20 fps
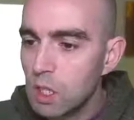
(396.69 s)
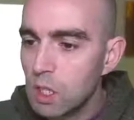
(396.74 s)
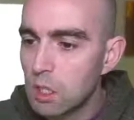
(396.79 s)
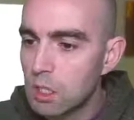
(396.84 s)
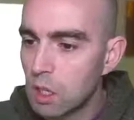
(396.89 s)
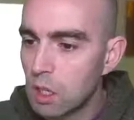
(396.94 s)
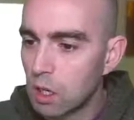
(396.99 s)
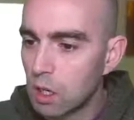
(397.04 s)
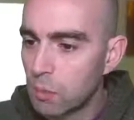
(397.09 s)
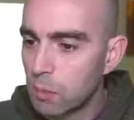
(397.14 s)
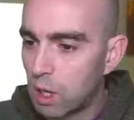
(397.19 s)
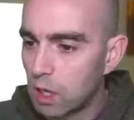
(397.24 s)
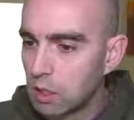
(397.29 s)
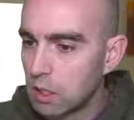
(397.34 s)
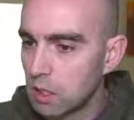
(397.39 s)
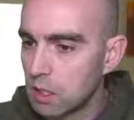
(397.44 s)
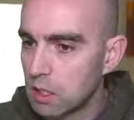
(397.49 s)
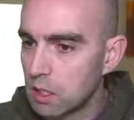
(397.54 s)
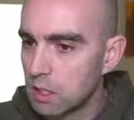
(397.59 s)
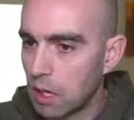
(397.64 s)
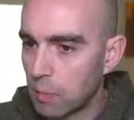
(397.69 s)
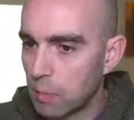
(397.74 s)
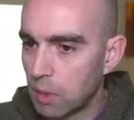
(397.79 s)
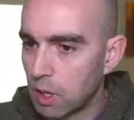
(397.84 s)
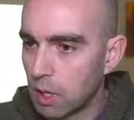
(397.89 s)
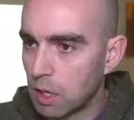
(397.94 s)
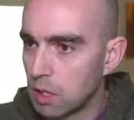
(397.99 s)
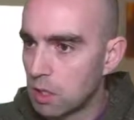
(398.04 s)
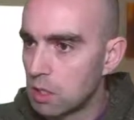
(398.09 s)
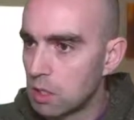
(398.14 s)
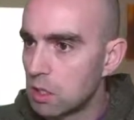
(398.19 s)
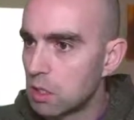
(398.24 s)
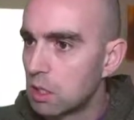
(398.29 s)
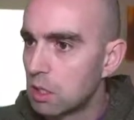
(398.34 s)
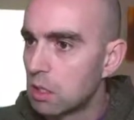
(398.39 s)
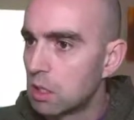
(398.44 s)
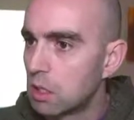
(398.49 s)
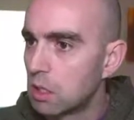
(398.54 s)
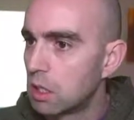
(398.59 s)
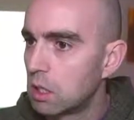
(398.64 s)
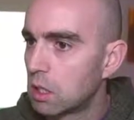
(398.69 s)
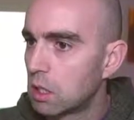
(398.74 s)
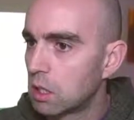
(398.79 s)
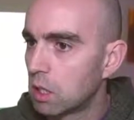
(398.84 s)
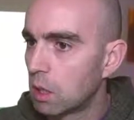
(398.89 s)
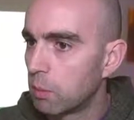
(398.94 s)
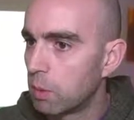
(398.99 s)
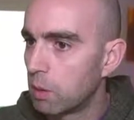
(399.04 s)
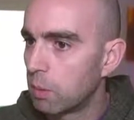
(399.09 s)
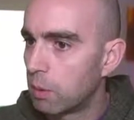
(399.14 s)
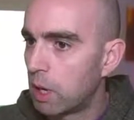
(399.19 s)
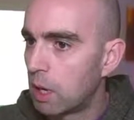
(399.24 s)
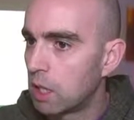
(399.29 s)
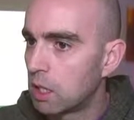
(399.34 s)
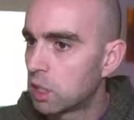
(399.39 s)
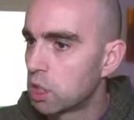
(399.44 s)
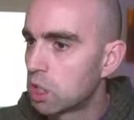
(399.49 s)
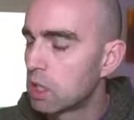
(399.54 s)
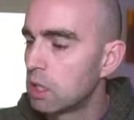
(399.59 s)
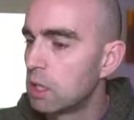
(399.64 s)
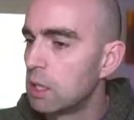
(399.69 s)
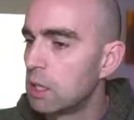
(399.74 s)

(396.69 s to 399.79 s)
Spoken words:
I'm going to mark that step as done, get my badge.